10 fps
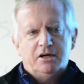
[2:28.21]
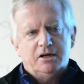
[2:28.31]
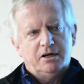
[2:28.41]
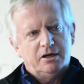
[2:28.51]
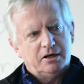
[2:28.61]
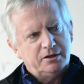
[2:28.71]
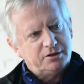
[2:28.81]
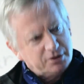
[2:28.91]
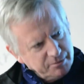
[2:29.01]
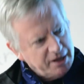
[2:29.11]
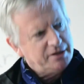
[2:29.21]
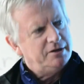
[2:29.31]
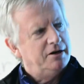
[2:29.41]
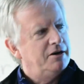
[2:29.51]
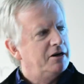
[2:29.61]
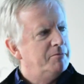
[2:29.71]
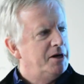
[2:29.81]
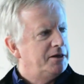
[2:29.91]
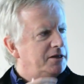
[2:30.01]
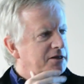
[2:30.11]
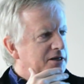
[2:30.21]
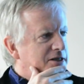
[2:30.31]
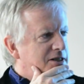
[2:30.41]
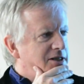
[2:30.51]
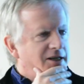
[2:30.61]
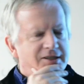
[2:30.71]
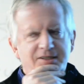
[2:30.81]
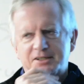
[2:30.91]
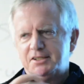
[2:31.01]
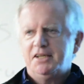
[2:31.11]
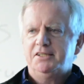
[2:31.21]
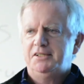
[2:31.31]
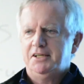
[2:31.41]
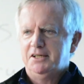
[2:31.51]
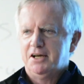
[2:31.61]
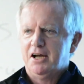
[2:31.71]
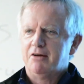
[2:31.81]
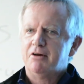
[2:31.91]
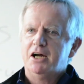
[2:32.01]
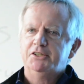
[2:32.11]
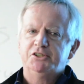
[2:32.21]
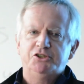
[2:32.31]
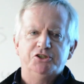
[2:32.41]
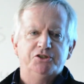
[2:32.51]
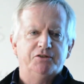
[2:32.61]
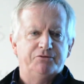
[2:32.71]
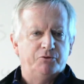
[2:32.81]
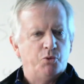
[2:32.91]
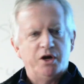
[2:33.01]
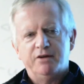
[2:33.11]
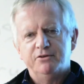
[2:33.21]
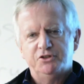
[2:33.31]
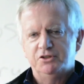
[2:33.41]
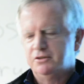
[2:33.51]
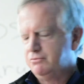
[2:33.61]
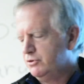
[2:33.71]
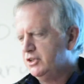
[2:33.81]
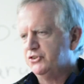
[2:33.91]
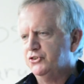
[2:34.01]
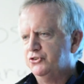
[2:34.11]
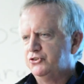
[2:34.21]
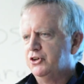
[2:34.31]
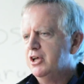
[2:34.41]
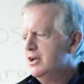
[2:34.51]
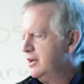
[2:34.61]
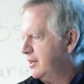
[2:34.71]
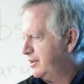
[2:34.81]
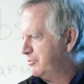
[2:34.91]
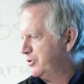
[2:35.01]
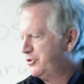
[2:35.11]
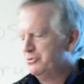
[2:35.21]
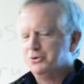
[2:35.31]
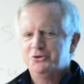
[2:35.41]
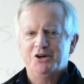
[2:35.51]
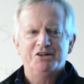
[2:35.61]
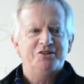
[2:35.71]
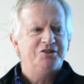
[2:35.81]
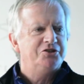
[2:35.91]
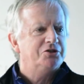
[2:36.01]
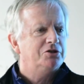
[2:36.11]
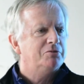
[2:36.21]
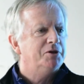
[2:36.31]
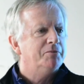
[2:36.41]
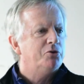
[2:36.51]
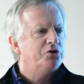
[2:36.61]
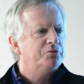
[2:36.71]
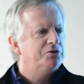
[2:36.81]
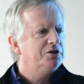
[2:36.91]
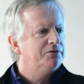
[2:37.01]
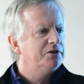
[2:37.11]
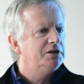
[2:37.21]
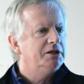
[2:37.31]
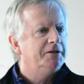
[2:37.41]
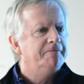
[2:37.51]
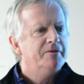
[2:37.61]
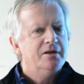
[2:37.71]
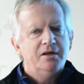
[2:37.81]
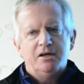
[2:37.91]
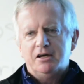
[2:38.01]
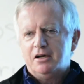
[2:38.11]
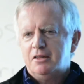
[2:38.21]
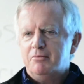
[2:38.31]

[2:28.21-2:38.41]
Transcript: Uh, to make the argument that density doesn't necessitate a high rise, it's just that for whatever sets of reasons, I think Richard will talk to these a little bit more specifically, uh, the